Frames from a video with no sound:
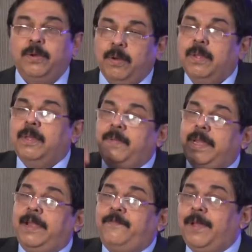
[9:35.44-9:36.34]
So we
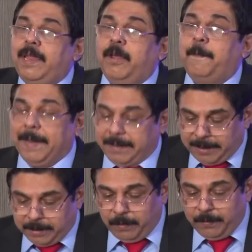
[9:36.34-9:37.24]
get failure
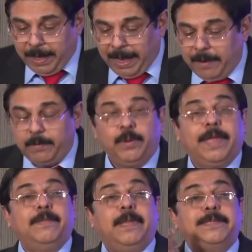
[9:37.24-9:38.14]
patients. So we have to
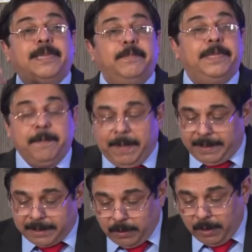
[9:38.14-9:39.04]
give them something
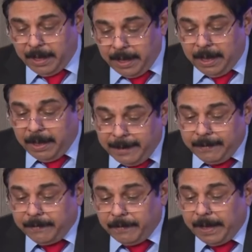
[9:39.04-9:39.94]
better. So
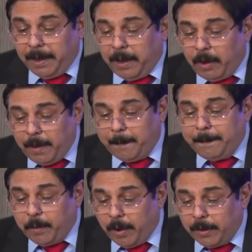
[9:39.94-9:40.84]
if when a lot
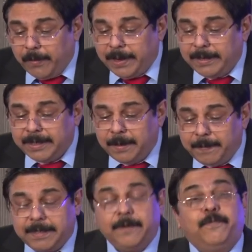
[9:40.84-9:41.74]
of poor ovarian reserve
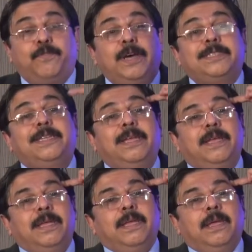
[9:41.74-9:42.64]
patients, first
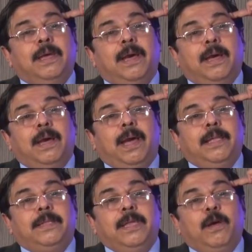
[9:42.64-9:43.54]
thing
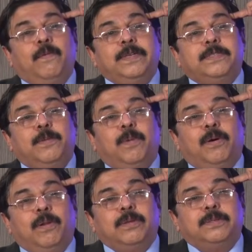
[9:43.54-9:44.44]
I think of is
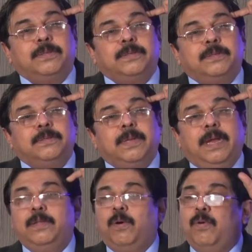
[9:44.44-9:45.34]
tuberculosis.
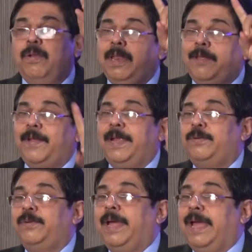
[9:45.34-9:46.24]
And the only way
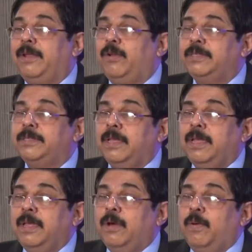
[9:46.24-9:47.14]
to diagnose
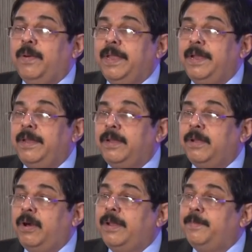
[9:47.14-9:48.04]
ovarian
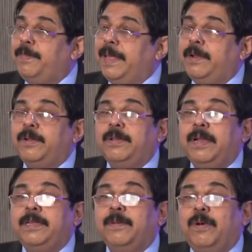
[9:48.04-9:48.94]
or
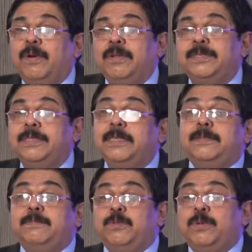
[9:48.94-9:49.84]
peritoneal tuberculosis
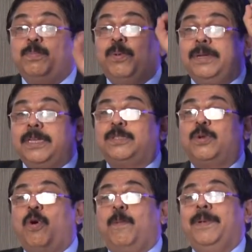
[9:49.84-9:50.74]
is to put a
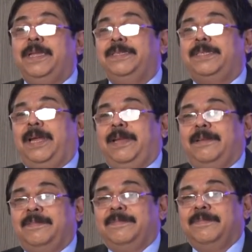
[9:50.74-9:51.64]
scope inside.
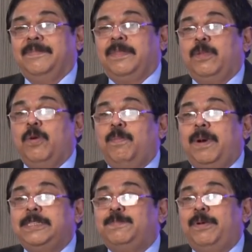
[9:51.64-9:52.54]
You
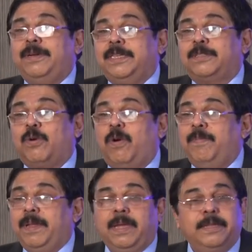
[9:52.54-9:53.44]
must put the
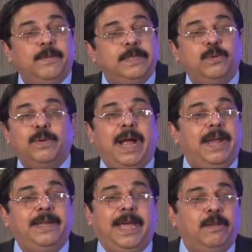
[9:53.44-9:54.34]
scope in. Otherwise, you
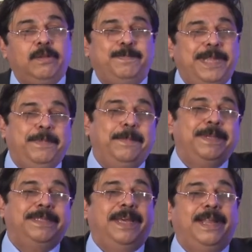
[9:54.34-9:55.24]
can't diagnose. TB,
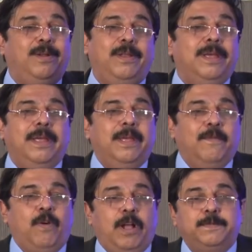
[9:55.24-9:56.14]
PCR and all,
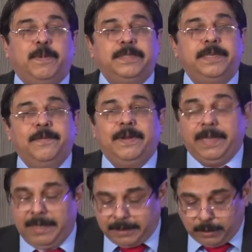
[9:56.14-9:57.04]
false
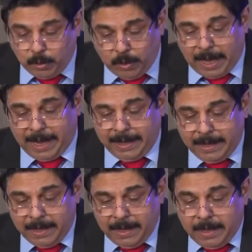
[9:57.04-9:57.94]
positivity is too high.